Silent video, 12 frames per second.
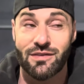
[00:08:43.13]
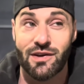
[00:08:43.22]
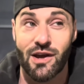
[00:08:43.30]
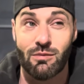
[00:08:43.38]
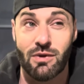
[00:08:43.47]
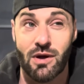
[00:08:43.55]

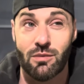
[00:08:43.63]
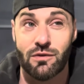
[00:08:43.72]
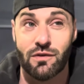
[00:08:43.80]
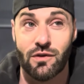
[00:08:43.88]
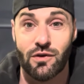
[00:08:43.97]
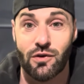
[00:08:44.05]
time lapse
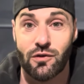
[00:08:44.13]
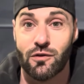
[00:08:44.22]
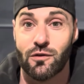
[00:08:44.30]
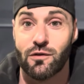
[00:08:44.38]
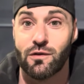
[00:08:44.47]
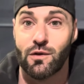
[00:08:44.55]
that you
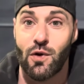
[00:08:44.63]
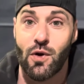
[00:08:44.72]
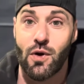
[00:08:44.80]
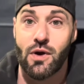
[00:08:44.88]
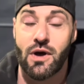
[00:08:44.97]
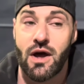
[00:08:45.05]
just
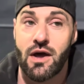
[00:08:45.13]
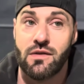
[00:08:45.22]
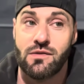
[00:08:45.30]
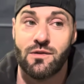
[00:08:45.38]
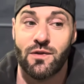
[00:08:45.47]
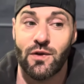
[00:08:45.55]
saw
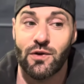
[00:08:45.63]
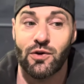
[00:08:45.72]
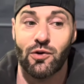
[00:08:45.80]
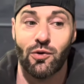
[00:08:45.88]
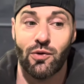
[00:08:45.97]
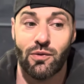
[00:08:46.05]
and the
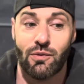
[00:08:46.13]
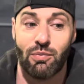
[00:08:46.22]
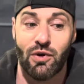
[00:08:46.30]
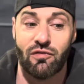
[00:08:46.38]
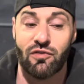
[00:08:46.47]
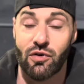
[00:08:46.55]
little
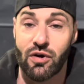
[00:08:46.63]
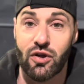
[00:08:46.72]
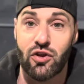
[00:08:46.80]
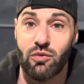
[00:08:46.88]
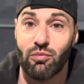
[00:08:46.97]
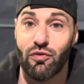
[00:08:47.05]
bit of
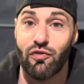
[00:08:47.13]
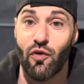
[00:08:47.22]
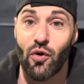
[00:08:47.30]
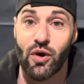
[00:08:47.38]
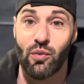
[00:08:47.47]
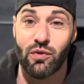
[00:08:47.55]
narration
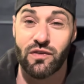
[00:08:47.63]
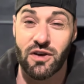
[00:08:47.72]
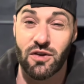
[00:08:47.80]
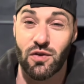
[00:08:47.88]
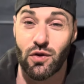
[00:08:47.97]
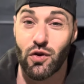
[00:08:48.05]
before it was
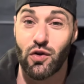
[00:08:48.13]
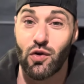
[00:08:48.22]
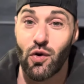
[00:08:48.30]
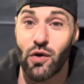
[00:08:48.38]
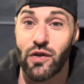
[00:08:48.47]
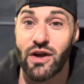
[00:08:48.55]
actually
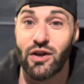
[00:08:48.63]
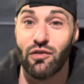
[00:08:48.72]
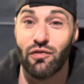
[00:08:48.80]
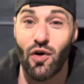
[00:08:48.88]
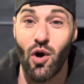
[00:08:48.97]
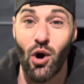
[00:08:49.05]
shot at the end
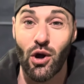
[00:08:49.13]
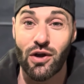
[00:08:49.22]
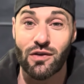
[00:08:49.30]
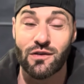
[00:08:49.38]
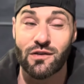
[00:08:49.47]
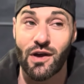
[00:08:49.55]
of
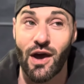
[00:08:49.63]
August,